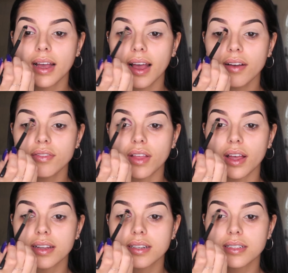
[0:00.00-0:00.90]
have
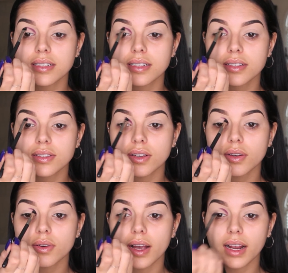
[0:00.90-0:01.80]
that,
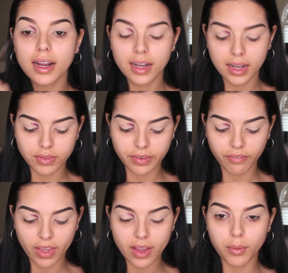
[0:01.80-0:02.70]
so I kind of have to
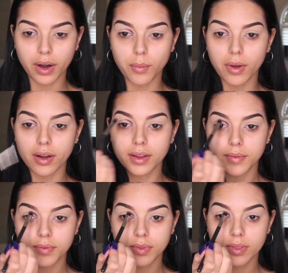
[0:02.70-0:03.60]
fake where I want it.
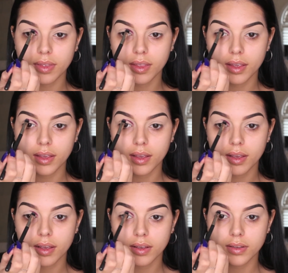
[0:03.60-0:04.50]

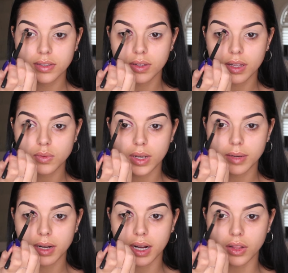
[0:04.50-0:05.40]
So that's why
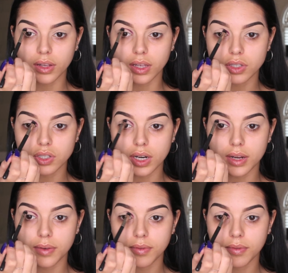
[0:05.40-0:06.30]
I'm kind of looking straight.